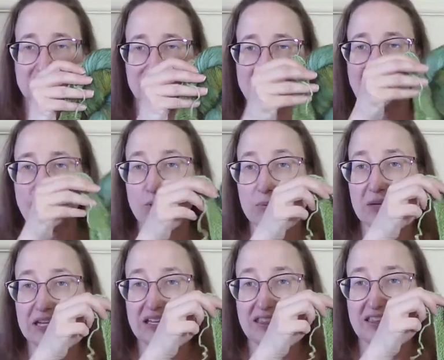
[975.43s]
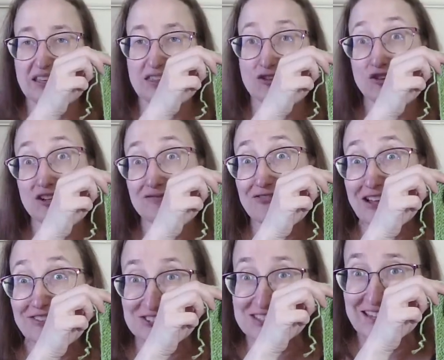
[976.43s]
So that will be the third and
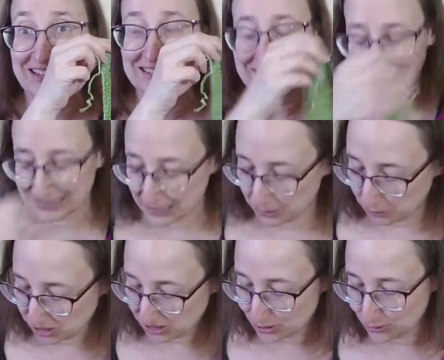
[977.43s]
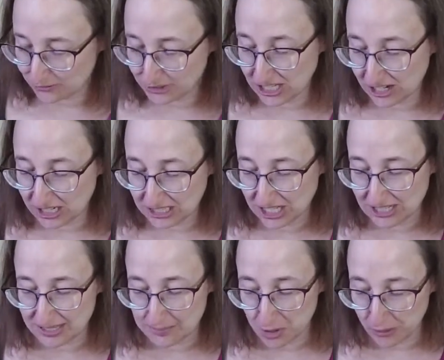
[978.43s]
final skein that I will sort of cherish as
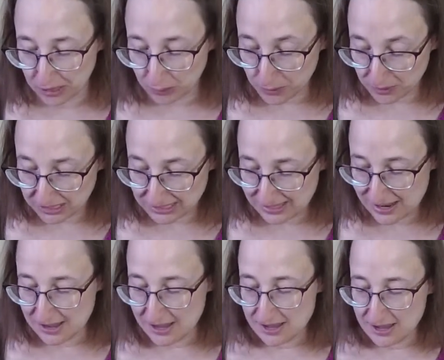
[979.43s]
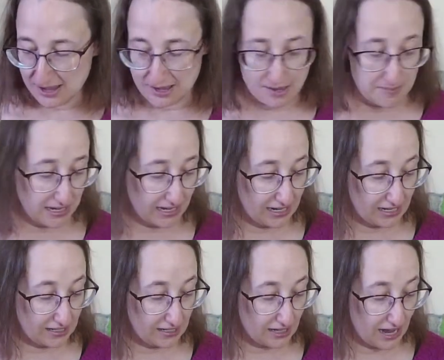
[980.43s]
I'm going through this.
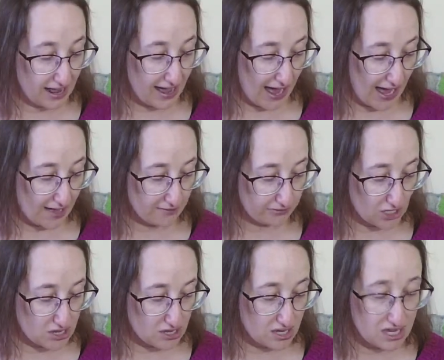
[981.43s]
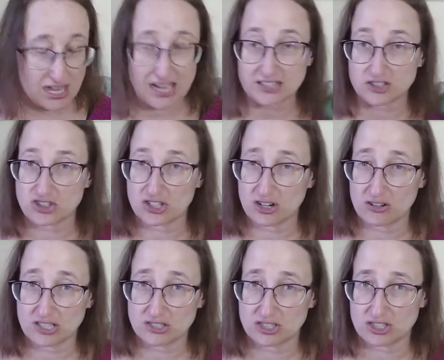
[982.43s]
And I have extra
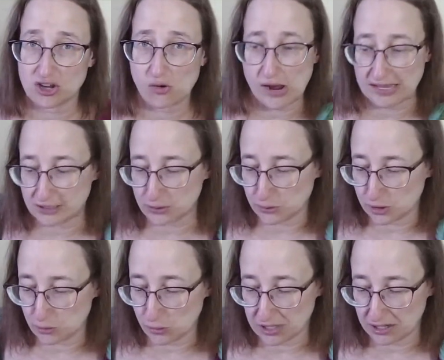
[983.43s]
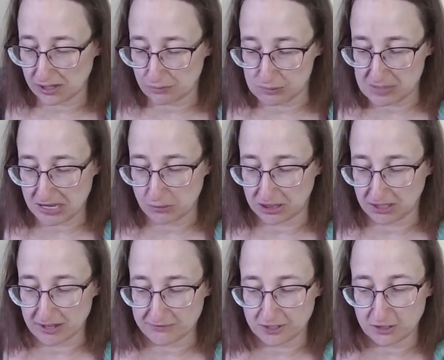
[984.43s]
yardage, so I don't know what I will make with the
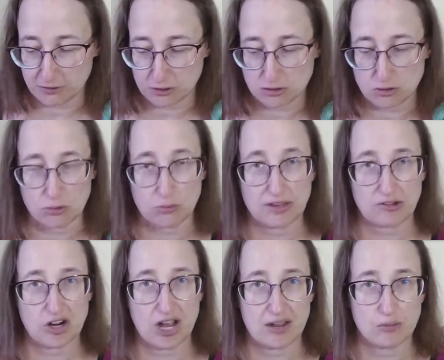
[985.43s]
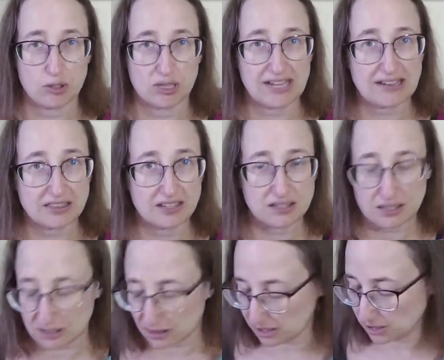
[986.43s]
leftovers or whether I will
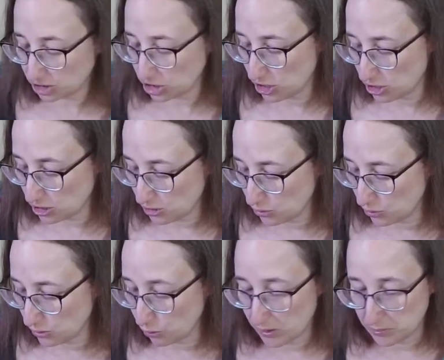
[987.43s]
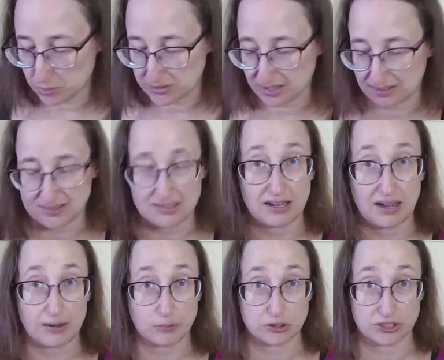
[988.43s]
lengthen the shawl or what precisely
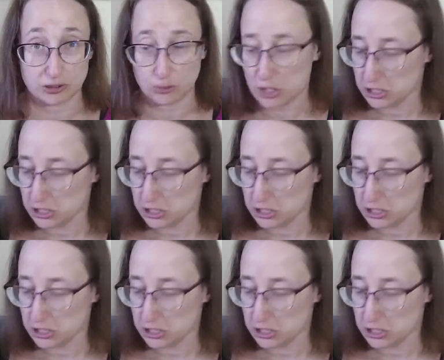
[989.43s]
I will do.